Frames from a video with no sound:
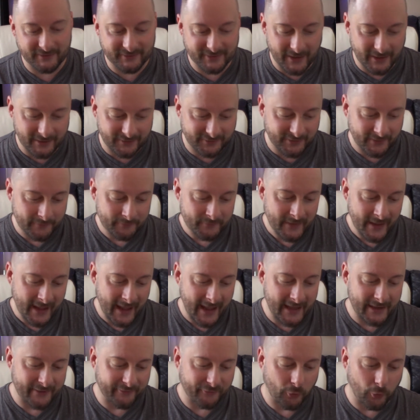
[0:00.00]
sense.
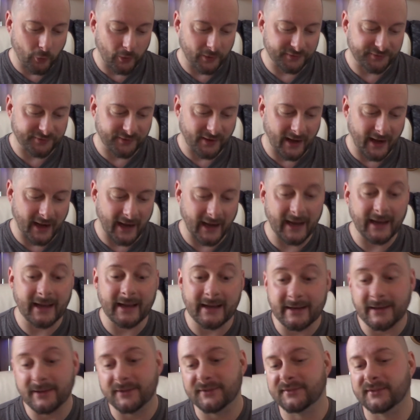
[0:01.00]
And of course,
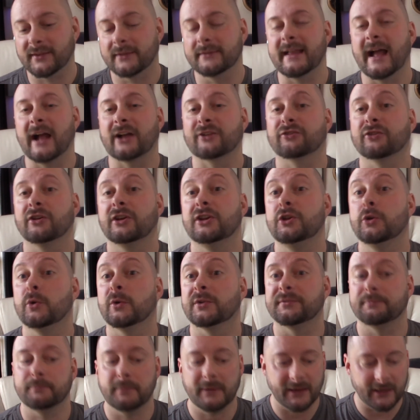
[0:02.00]
it is naturally a
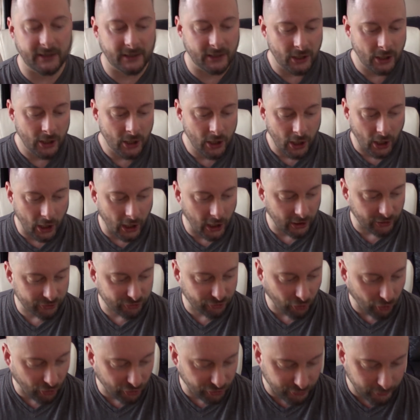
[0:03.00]
USB
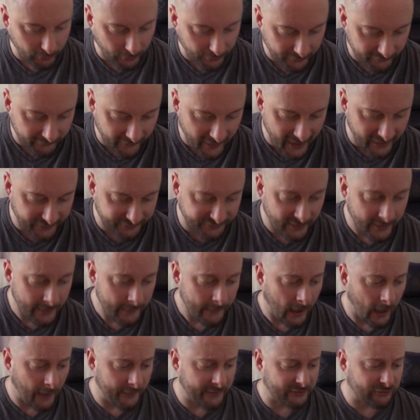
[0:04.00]
chargeable device.
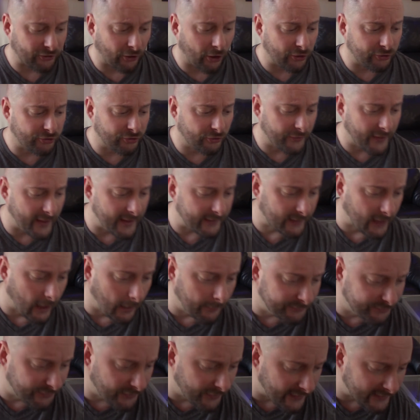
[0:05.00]
The charger that
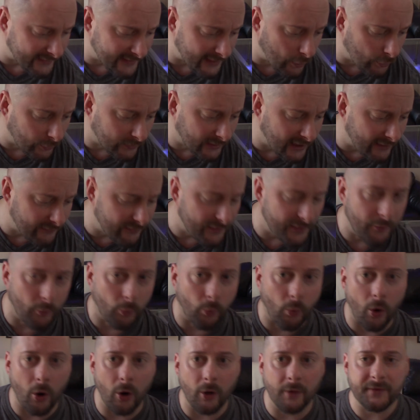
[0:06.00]
comes with it, they don't give you the
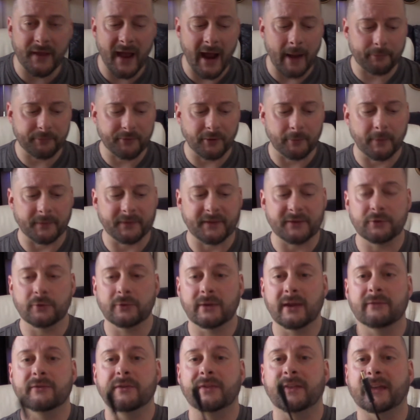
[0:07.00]
wall adapter, but they do
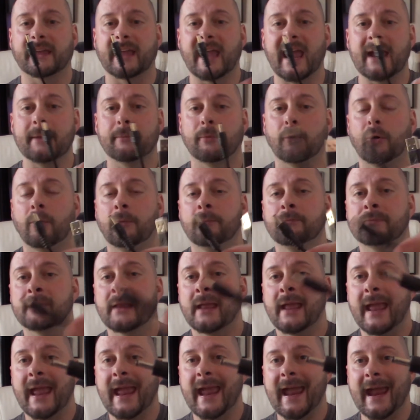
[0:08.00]
give you the cable
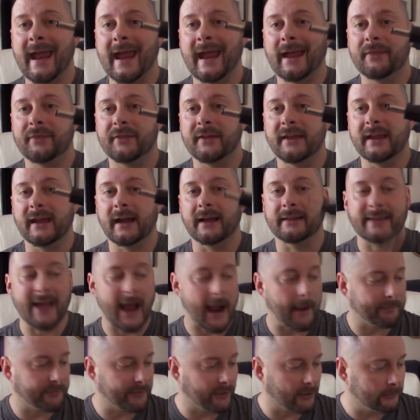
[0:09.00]
and the
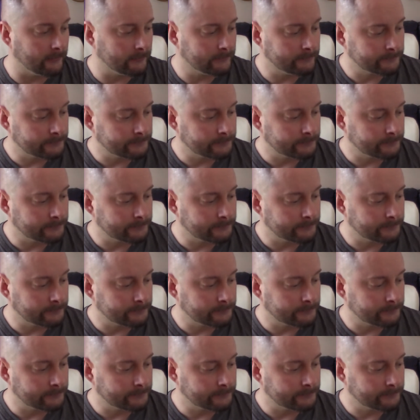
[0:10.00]
adapter,